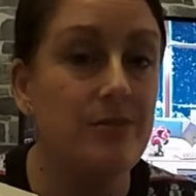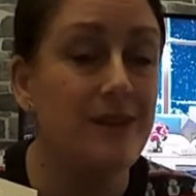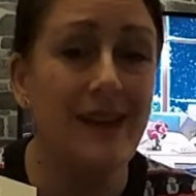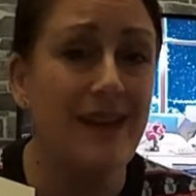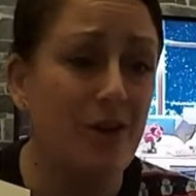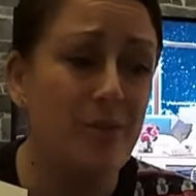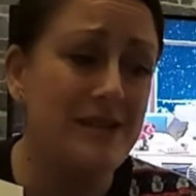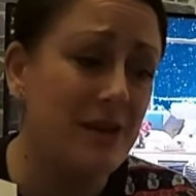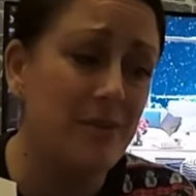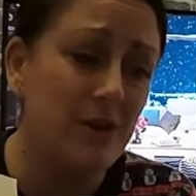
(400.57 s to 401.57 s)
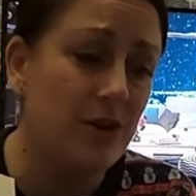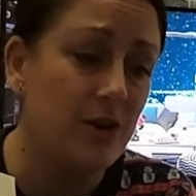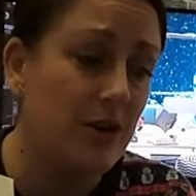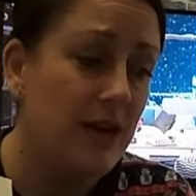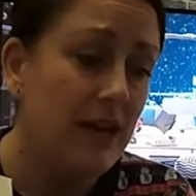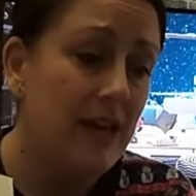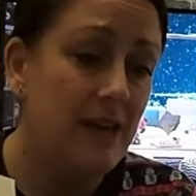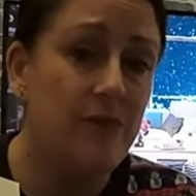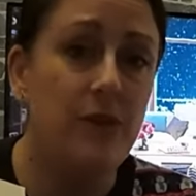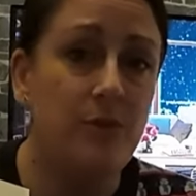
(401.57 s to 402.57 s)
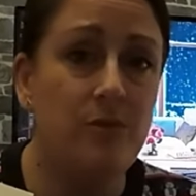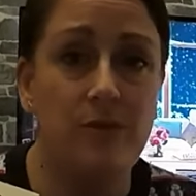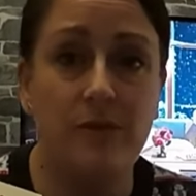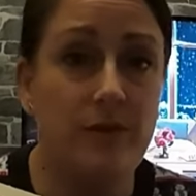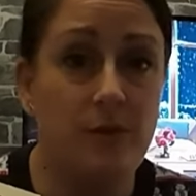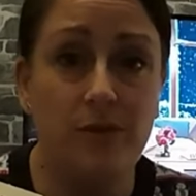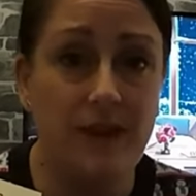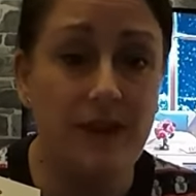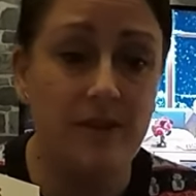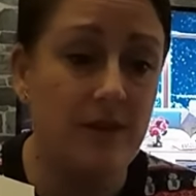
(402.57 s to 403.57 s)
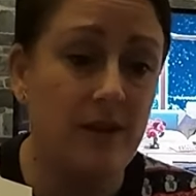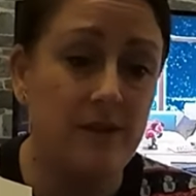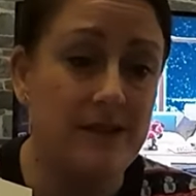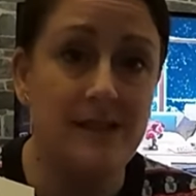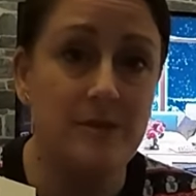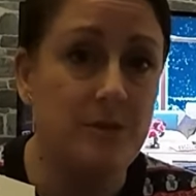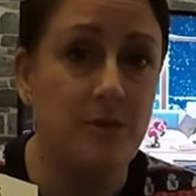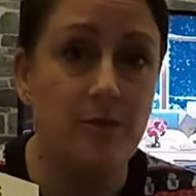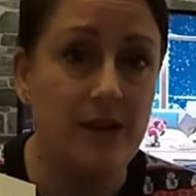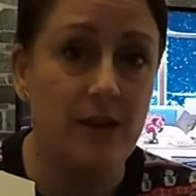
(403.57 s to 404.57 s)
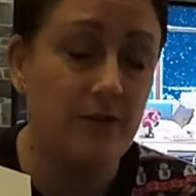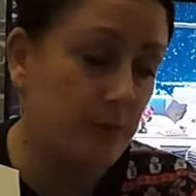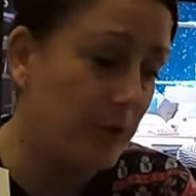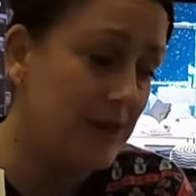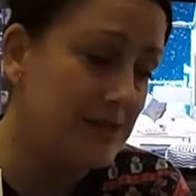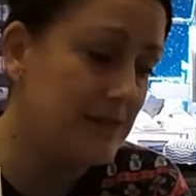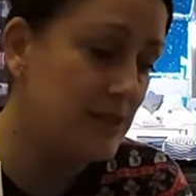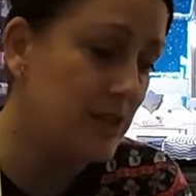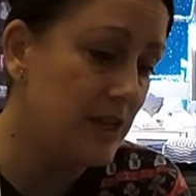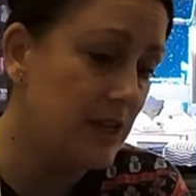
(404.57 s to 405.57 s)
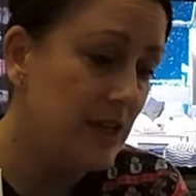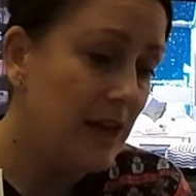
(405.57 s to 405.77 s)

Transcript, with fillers: Again, comment down below if you think that they seem to be really overpriced this year.